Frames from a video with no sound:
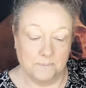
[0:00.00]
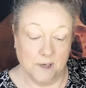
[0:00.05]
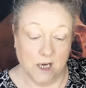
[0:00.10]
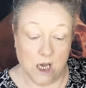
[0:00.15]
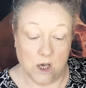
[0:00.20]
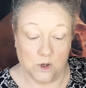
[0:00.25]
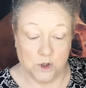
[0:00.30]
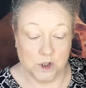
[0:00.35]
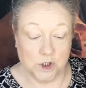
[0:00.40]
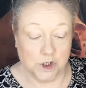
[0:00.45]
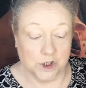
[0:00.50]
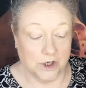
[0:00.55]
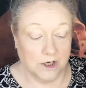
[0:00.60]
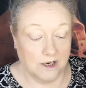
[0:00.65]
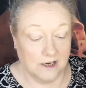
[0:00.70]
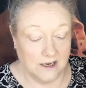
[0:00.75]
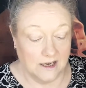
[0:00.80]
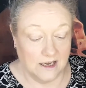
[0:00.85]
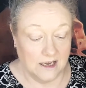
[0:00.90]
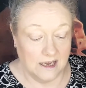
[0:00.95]

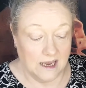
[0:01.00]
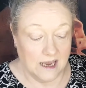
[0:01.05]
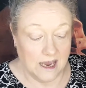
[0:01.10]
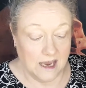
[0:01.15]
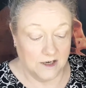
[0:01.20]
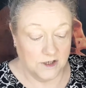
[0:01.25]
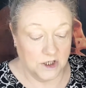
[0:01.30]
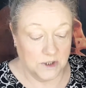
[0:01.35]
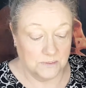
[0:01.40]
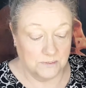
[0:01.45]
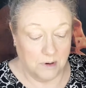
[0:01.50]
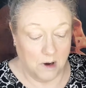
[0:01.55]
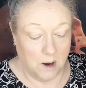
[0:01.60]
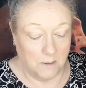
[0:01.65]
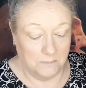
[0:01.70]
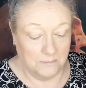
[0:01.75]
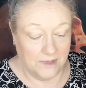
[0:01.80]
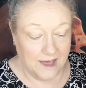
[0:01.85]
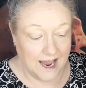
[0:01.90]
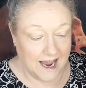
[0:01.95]
blush and just
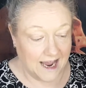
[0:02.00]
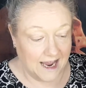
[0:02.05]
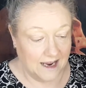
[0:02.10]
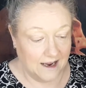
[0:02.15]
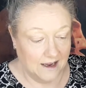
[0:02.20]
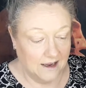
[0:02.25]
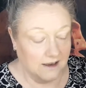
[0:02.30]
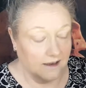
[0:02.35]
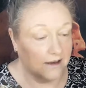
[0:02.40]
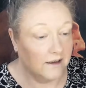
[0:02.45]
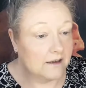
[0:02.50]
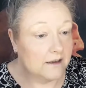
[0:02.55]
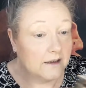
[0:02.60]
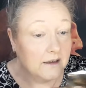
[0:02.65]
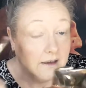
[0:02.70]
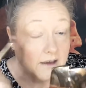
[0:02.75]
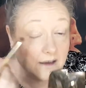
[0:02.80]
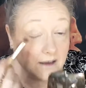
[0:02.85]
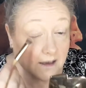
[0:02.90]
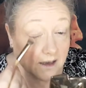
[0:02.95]
pop that
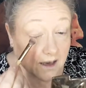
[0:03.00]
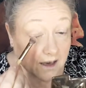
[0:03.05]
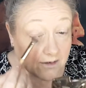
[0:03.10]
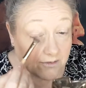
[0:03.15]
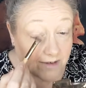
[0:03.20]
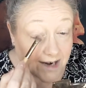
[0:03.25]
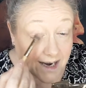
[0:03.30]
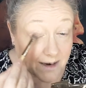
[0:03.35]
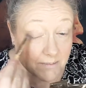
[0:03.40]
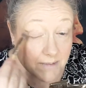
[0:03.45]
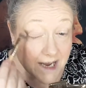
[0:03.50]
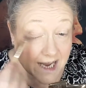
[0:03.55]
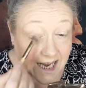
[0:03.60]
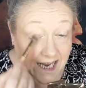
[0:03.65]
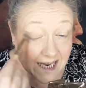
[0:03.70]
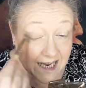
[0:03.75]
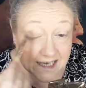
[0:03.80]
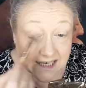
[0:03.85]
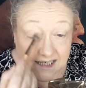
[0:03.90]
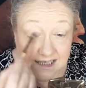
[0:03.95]
around
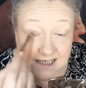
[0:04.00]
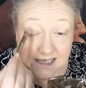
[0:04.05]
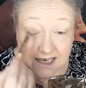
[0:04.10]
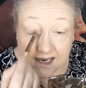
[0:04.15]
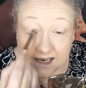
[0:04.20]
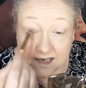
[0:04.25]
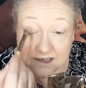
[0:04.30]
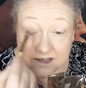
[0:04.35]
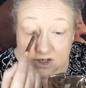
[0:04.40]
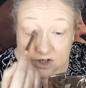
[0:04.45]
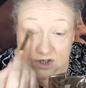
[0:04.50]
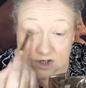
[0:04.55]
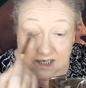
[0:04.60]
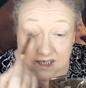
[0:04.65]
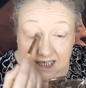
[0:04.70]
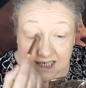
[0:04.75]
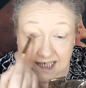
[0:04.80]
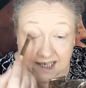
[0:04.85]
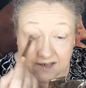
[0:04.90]
my eyes, and just to